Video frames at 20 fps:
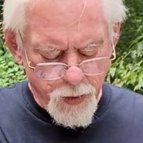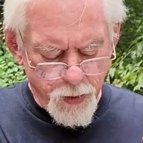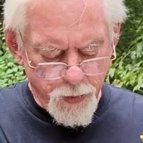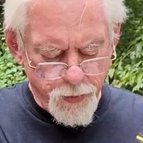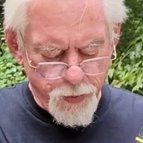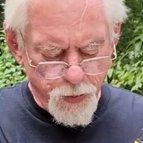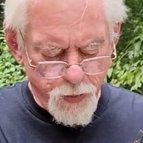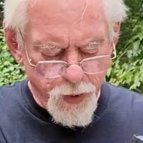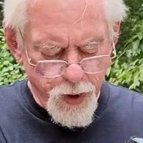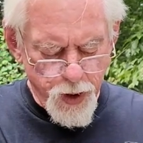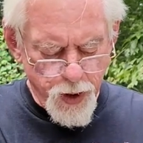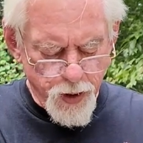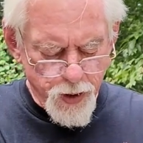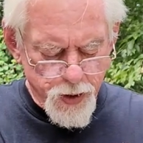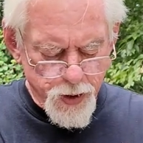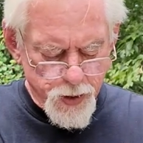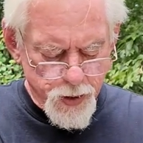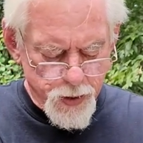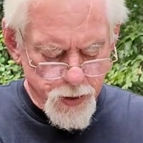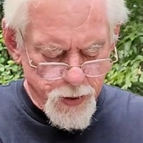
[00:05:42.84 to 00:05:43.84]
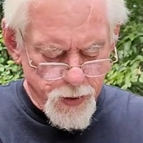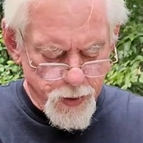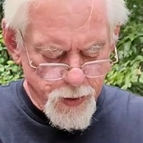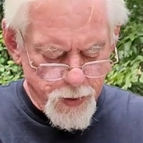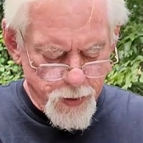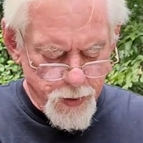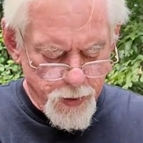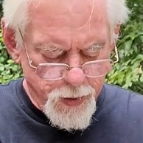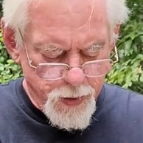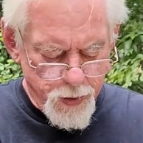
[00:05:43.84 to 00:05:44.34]
of the rings.
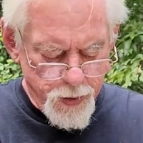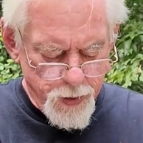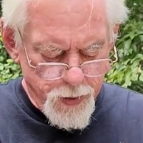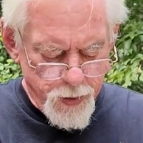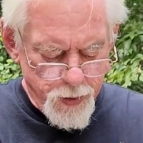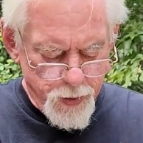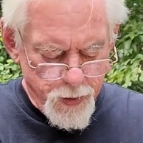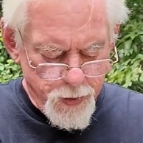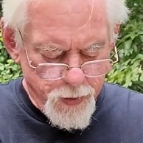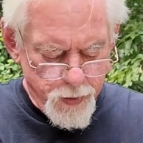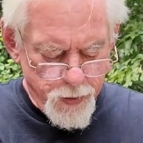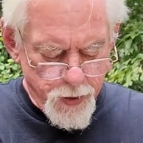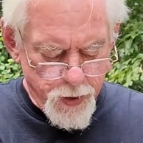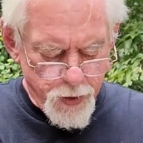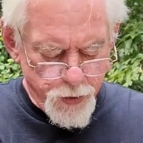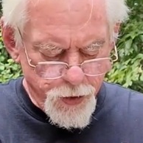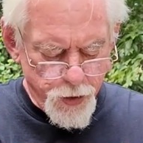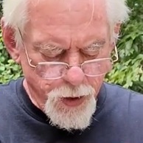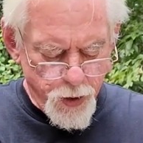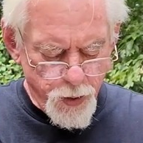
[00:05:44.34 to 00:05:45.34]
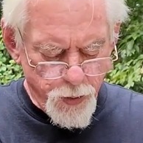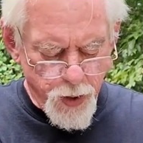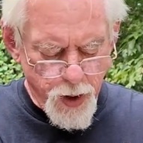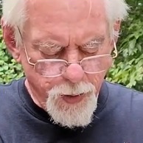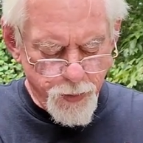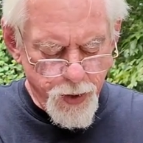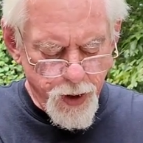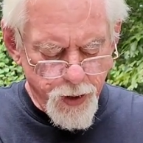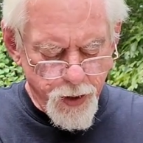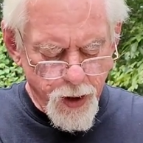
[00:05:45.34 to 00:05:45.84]
And I'll show you what
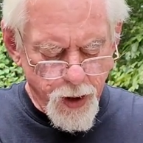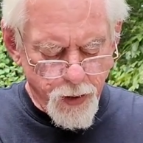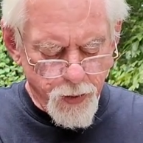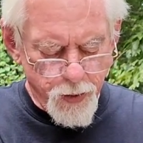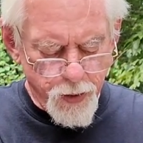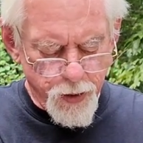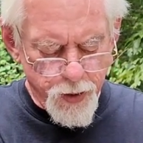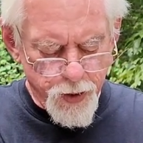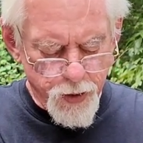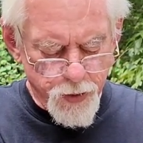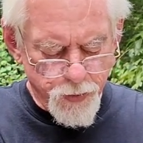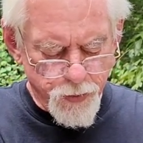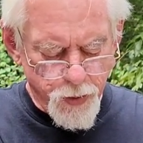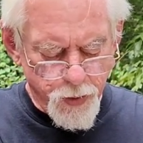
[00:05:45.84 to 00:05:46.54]
I mean. Take a look at this